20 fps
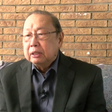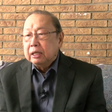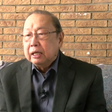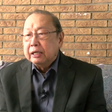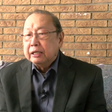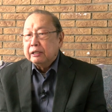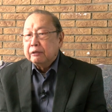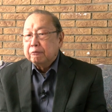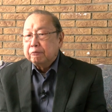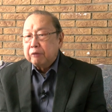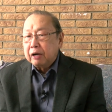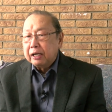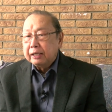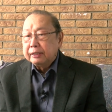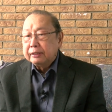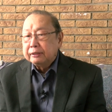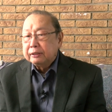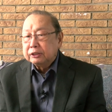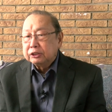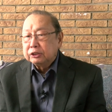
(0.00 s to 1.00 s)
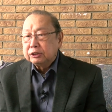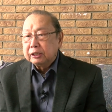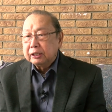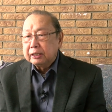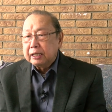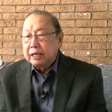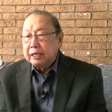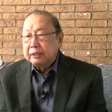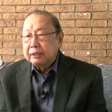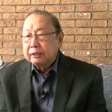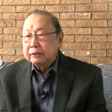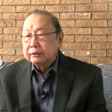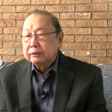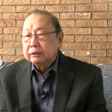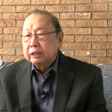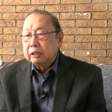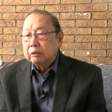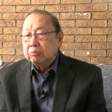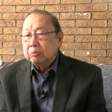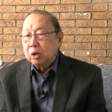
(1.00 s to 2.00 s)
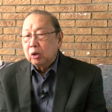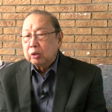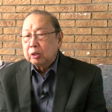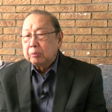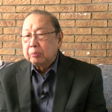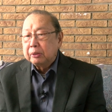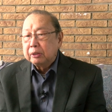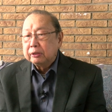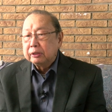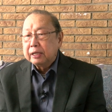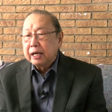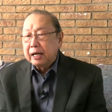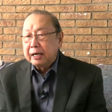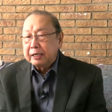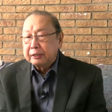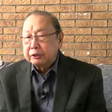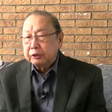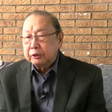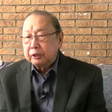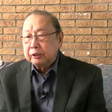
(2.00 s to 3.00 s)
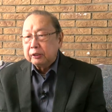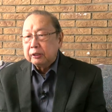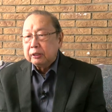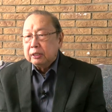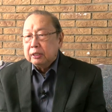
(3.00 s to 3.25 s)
and defined its decadent and moribund character